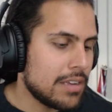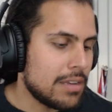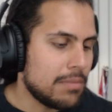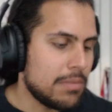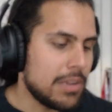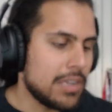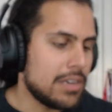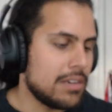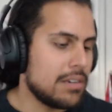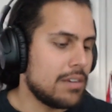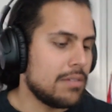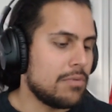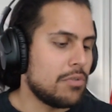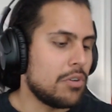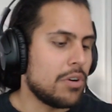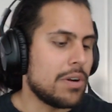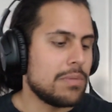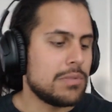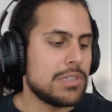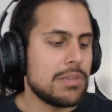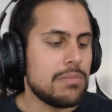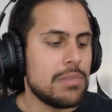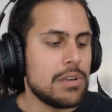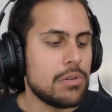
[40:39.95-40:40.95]
I mean, if we're
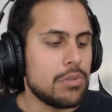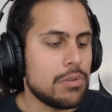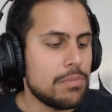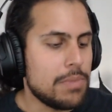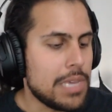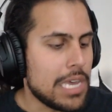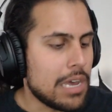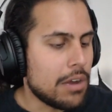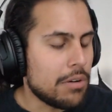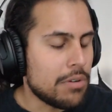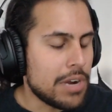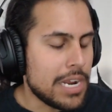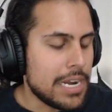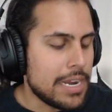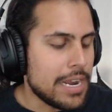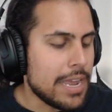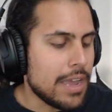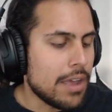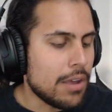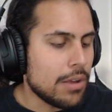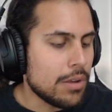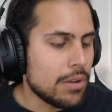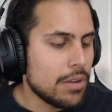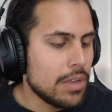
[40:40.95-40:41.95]
up to me, it would be out right
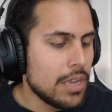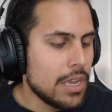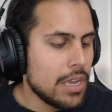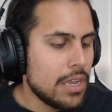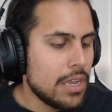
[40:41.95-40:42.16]
now,